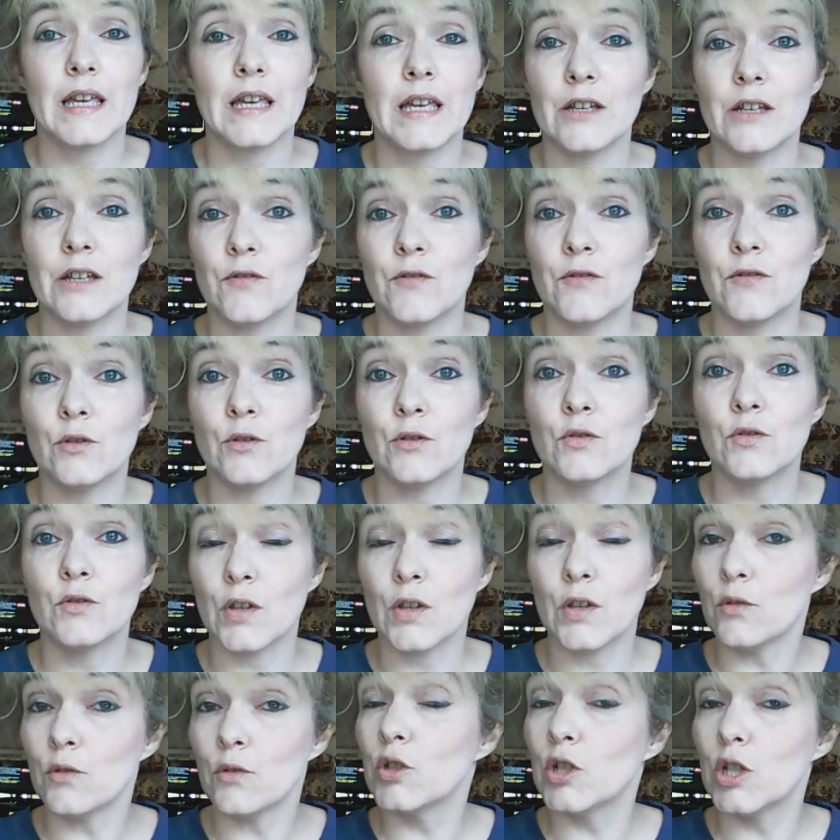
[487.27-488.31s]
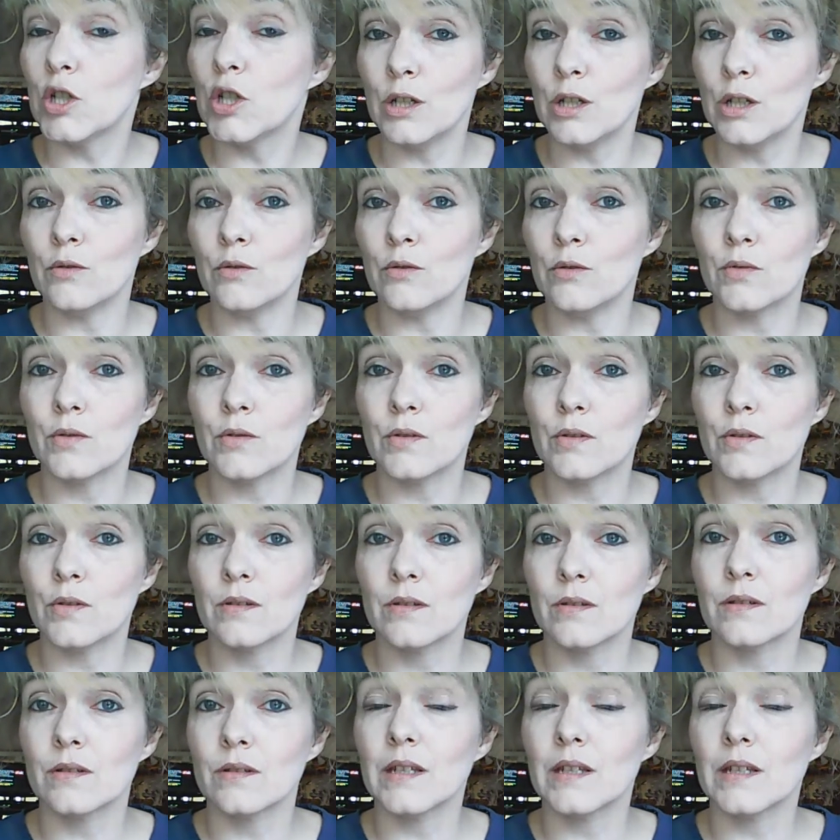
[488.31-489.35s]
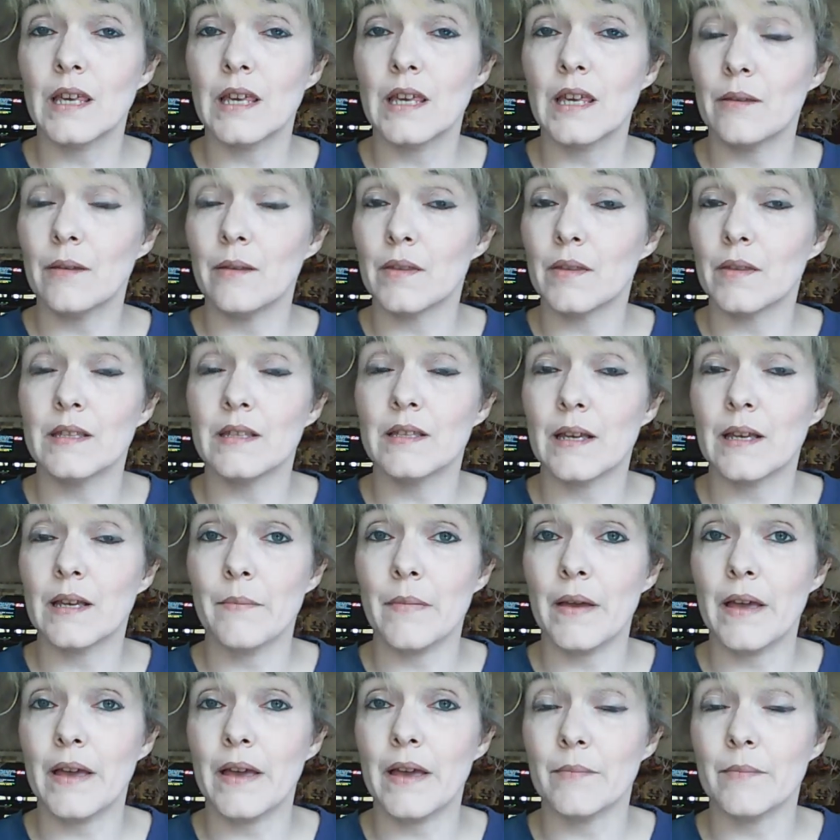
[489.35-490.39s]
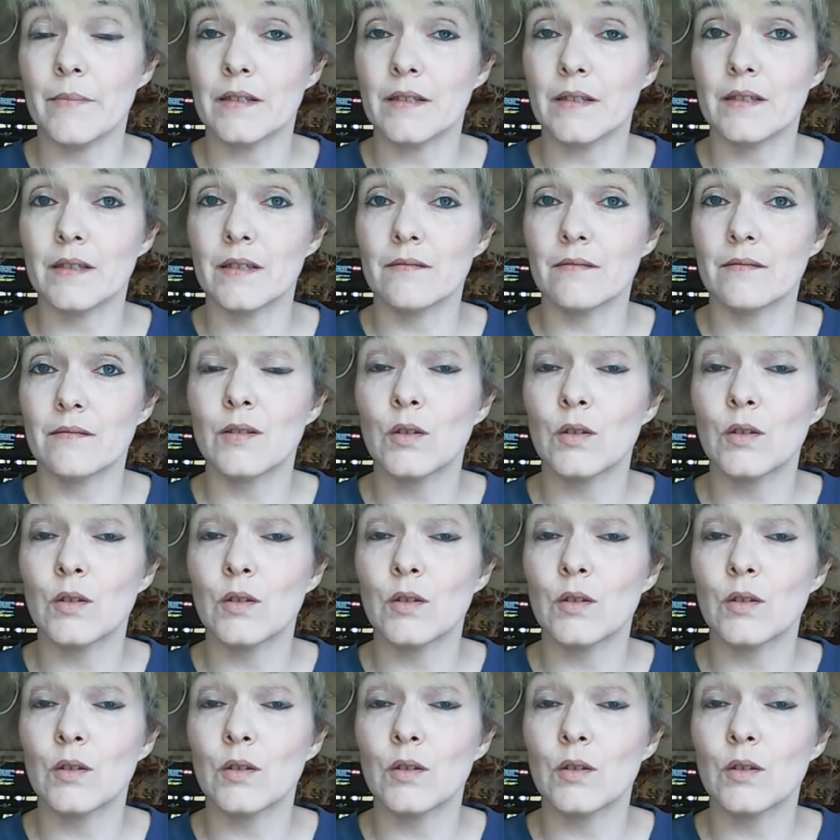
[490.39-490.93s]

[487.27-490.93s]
If you so choose to keep these commandments,